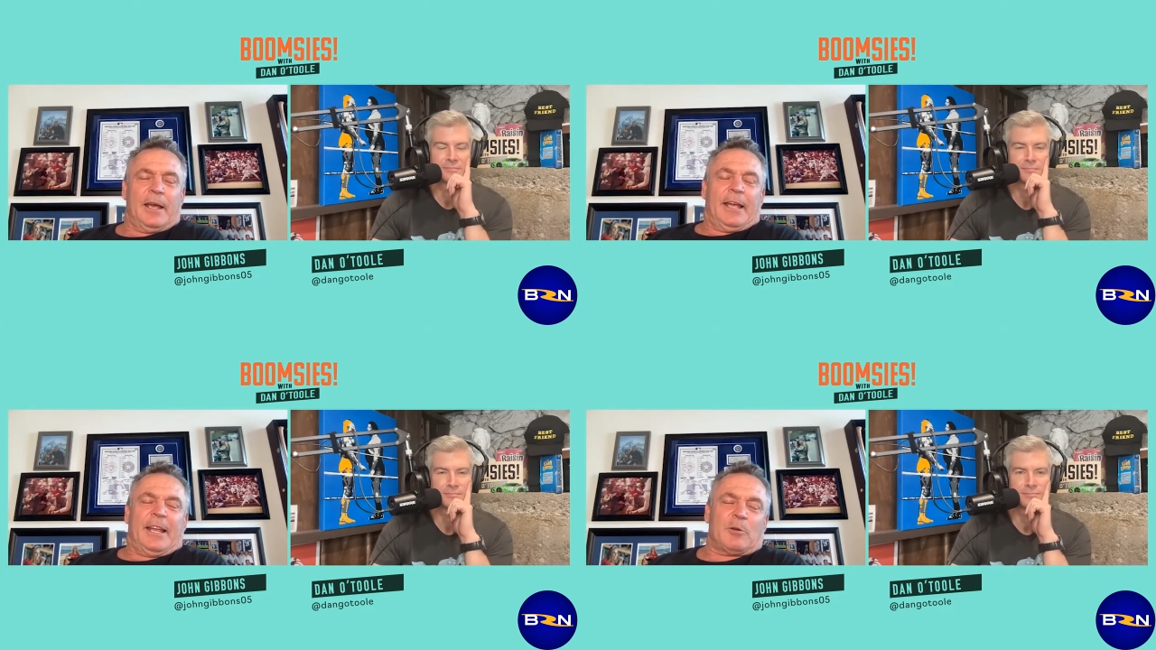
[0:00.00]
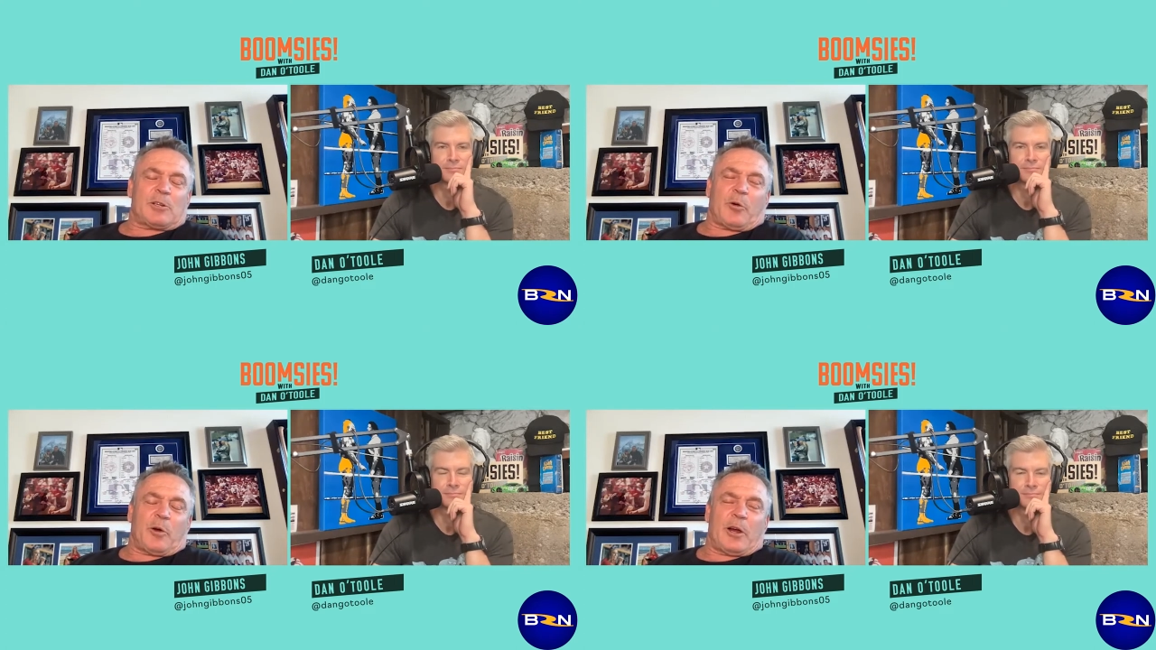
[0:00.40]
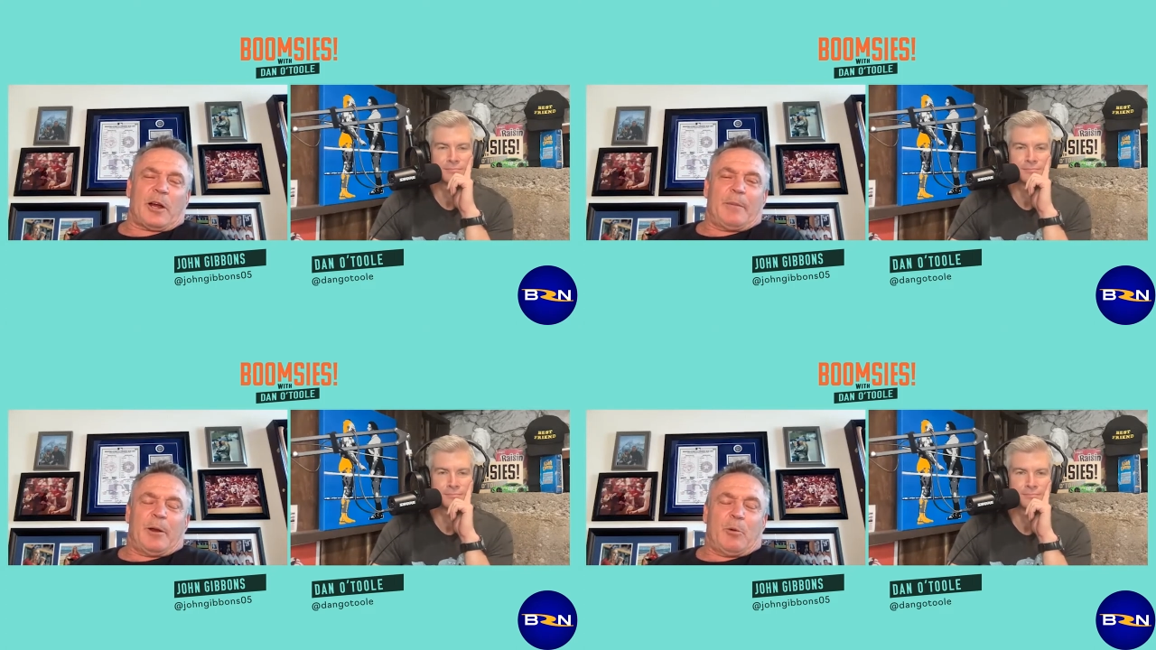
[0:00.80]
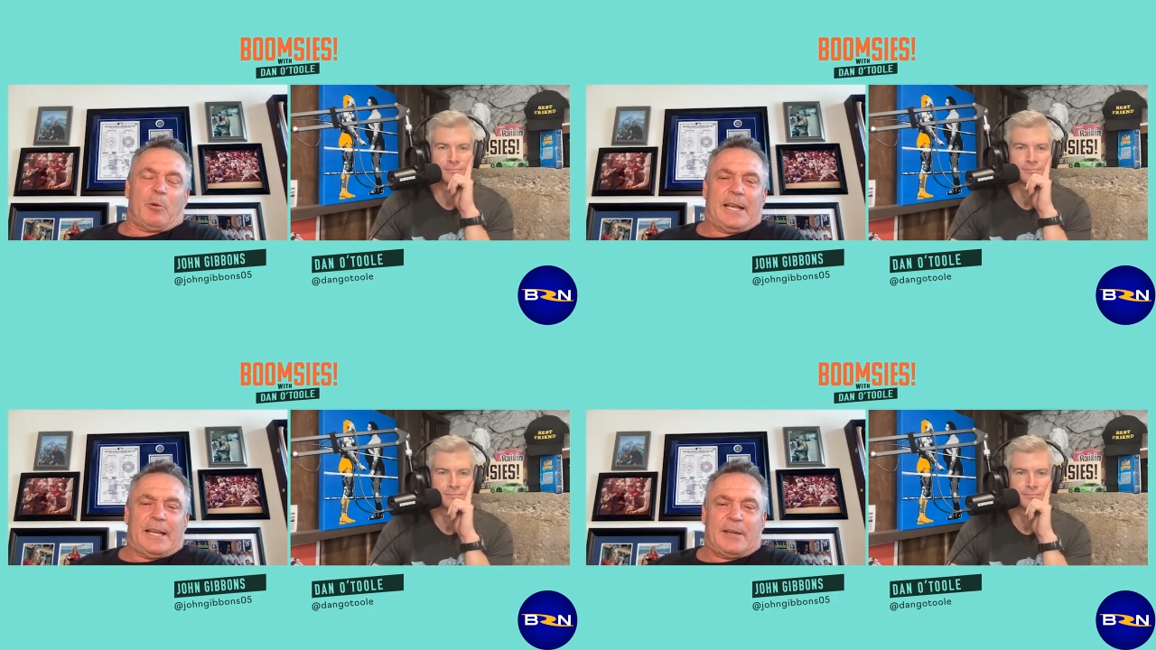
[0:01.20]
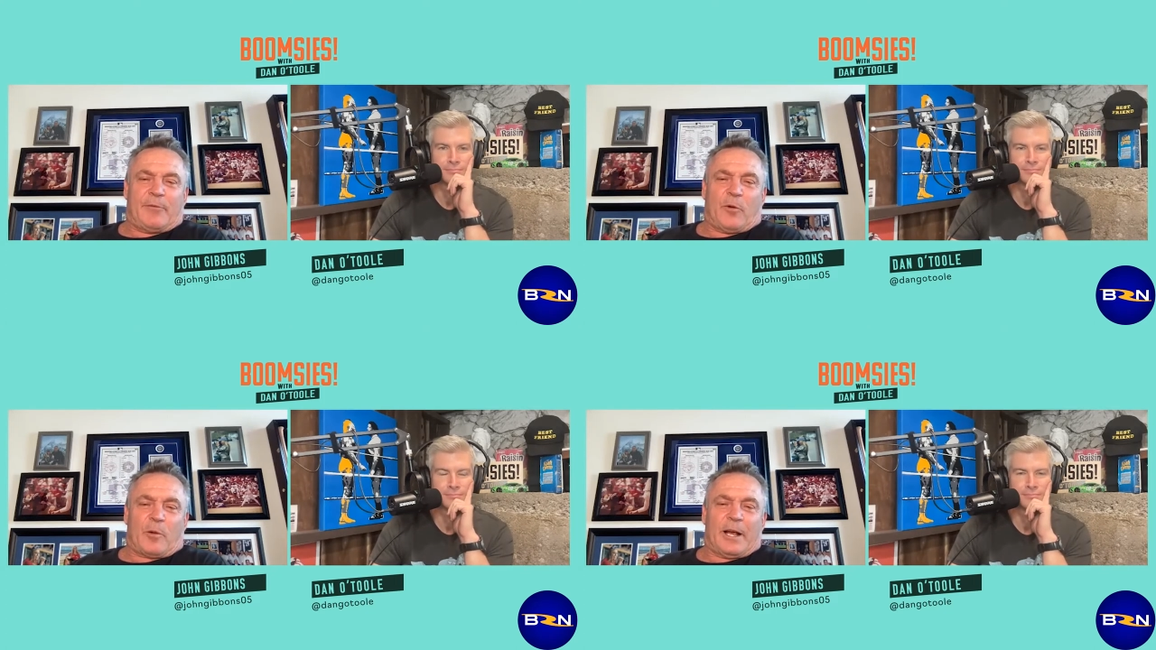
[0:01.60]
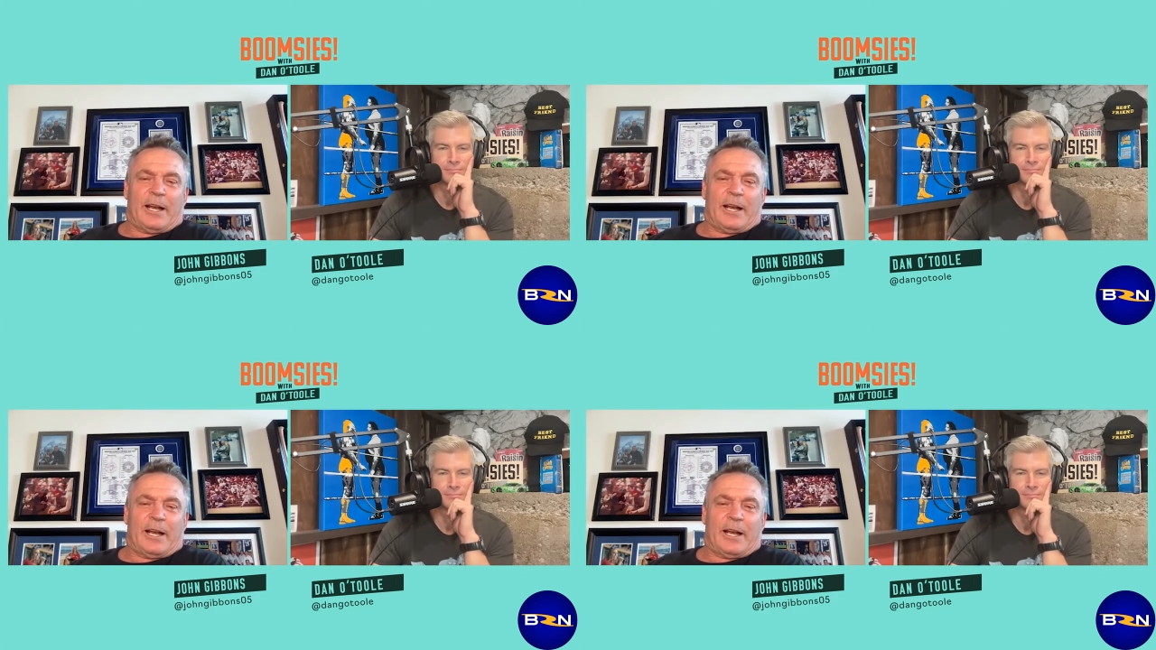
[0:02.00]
Speaker 1: you know, his career, I mean, it wasn't easy for him, right?